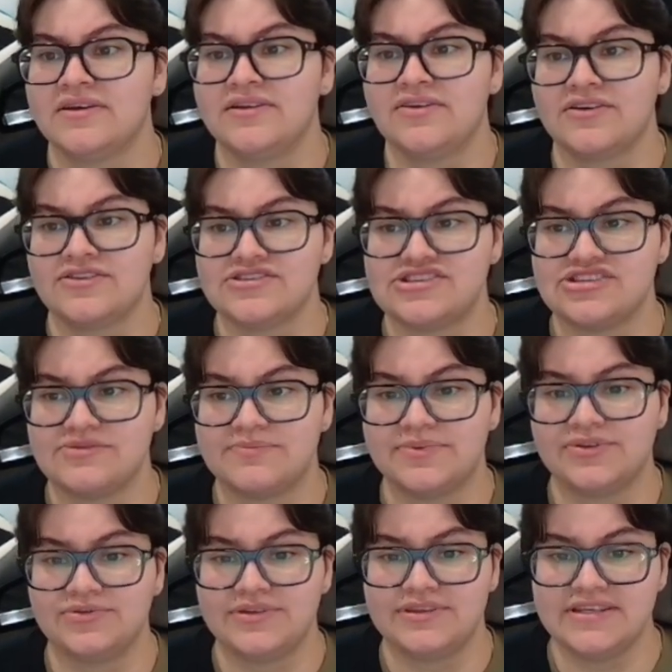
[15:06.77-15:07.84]
can just jump
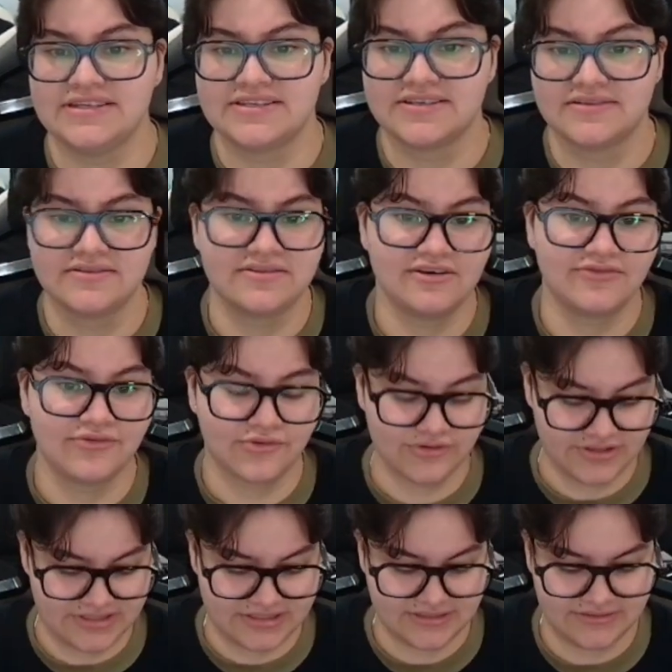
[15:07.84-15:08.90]
between these. Of
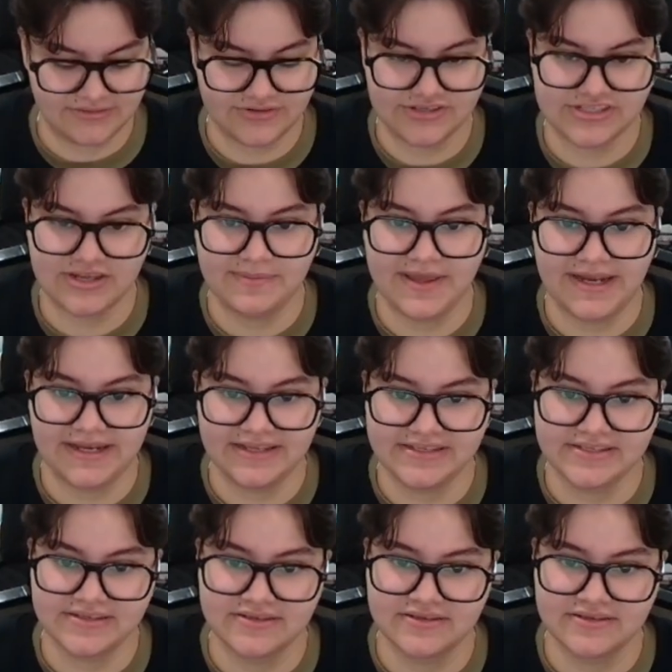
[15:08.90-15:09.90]
course, there's subheadings,